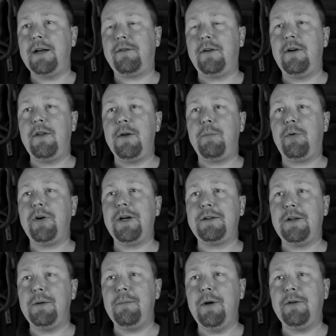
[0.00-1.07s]
gets into the
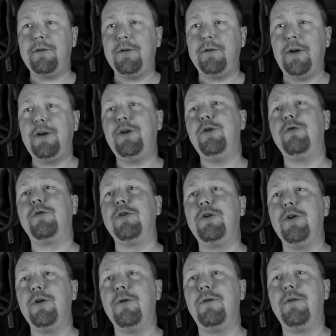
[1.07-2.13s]
predicting business, they usually
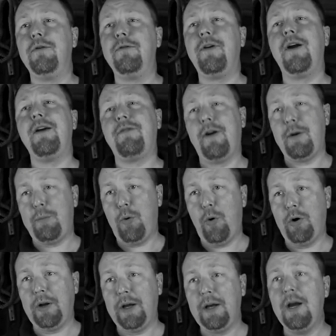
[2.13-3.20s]
do very, very
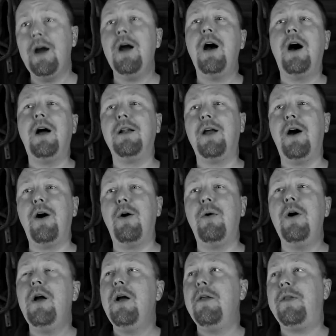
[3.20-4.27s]
poorly.
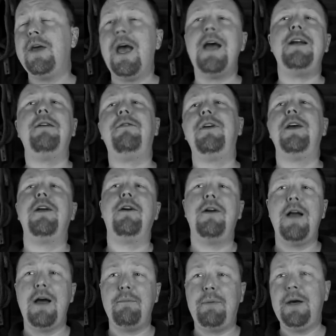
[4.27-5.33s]
Hello, the end of the
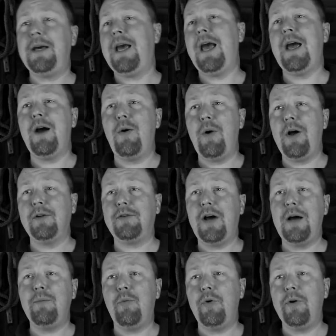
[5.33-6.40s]
internet being AOL Time